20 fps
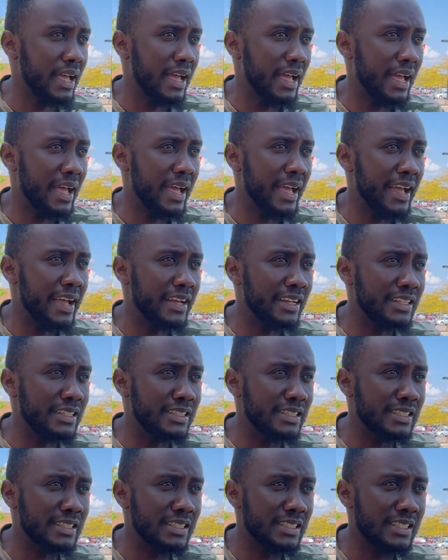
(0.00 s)

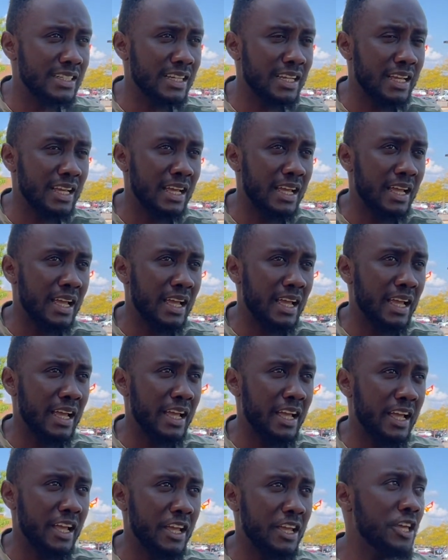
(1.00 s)
And
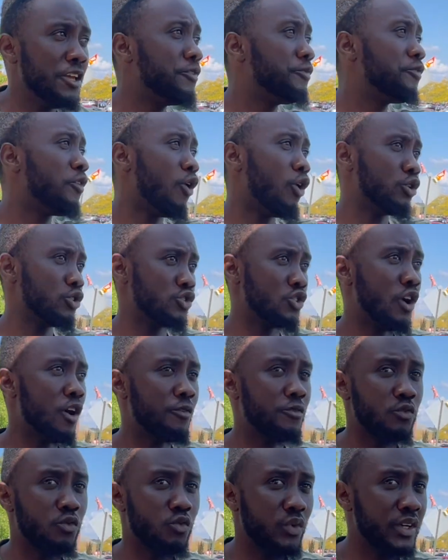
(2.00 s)
he falls off.
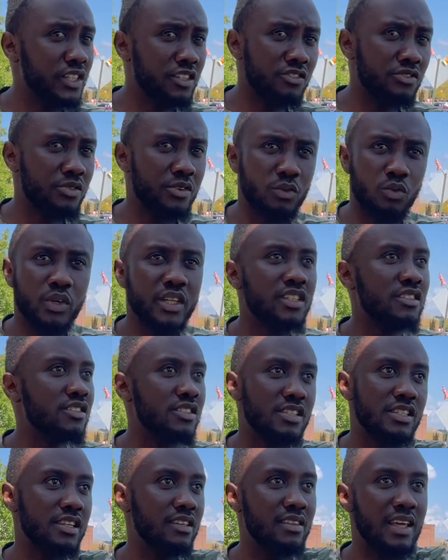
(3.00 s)
We didn't
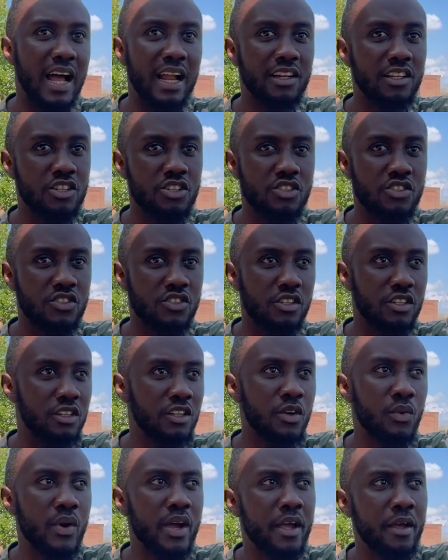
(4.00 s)
see that because
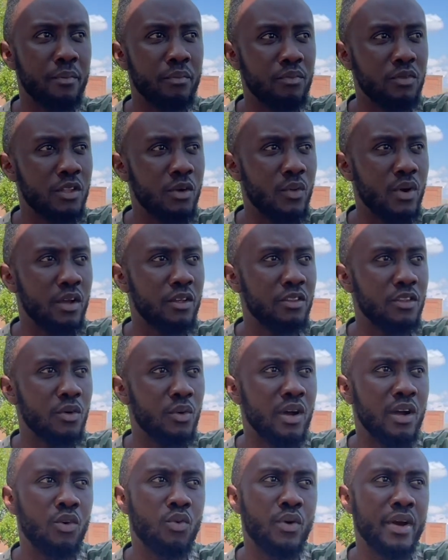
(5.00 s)
they
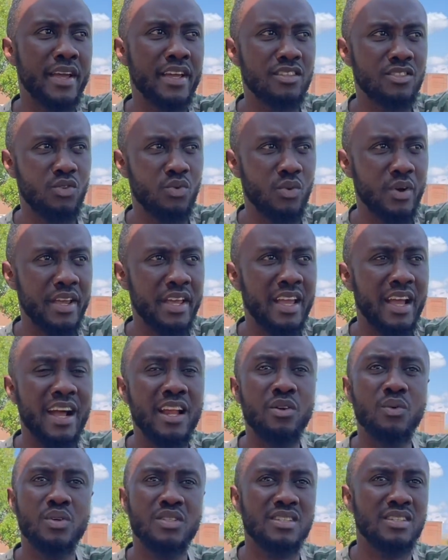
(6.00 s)
were ways away
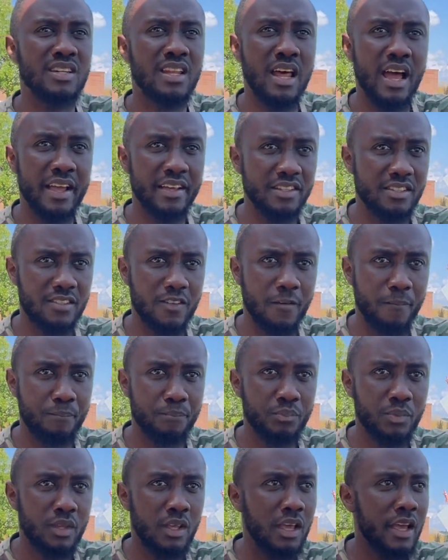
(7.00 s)
and it was a night.
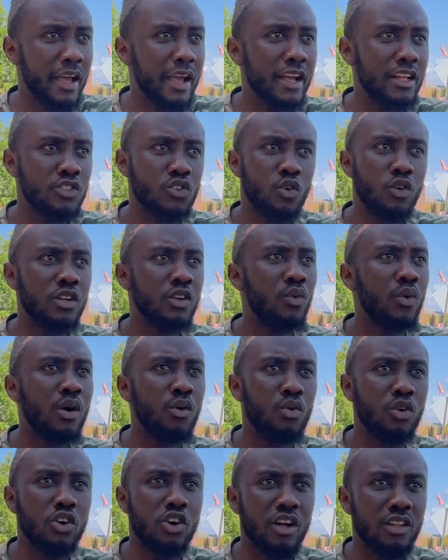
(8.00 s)
It's only
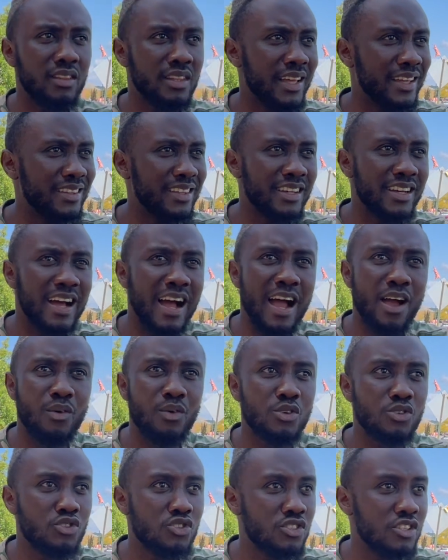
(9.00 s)
when we got there, the guy
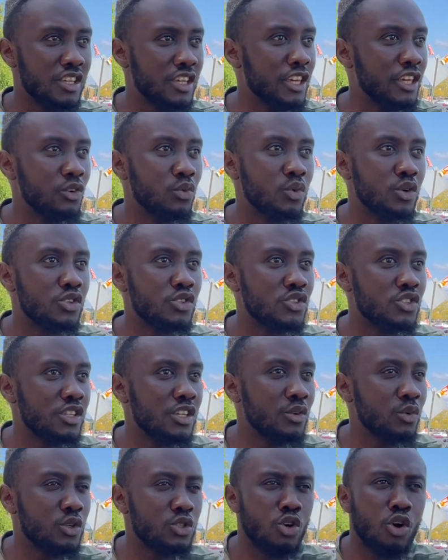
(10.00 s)
was
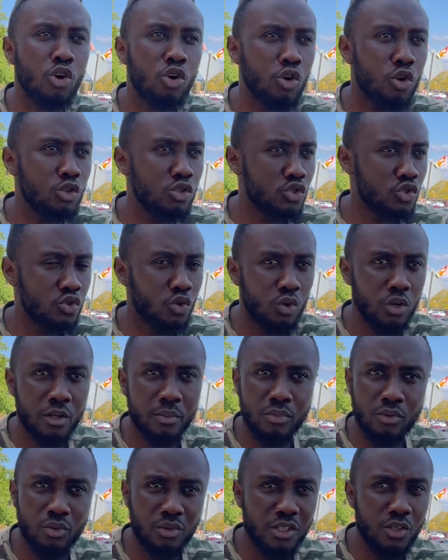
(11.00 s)

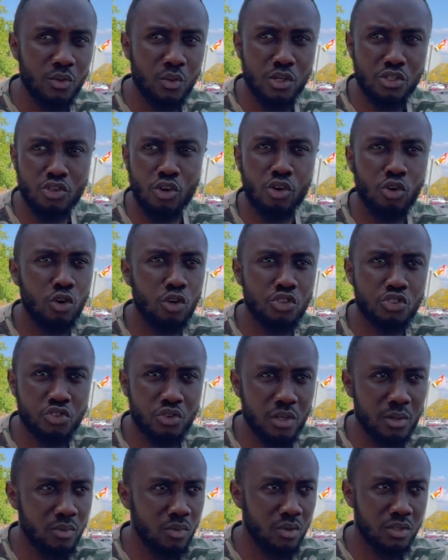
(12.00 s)
unconsolable. He was
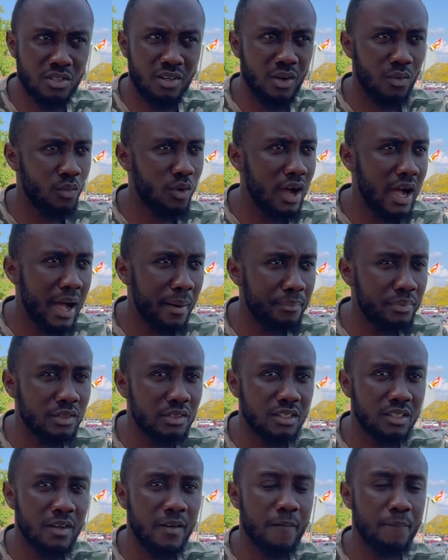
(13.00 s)
uncontrollable. What happened?
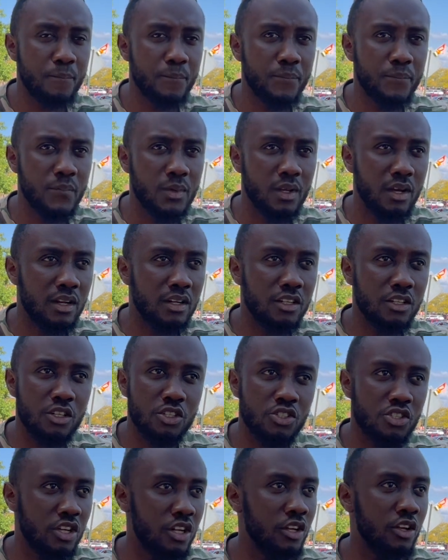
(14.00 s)
And then they're
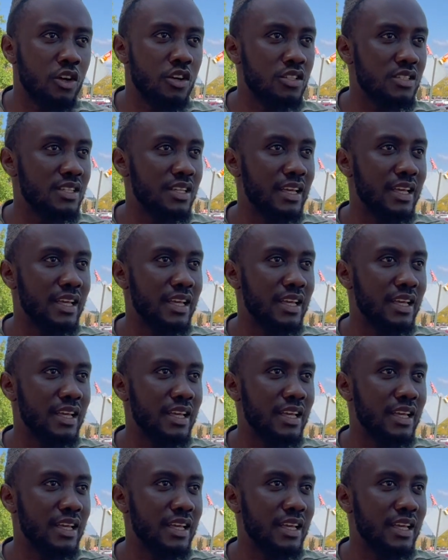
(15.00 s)
telling us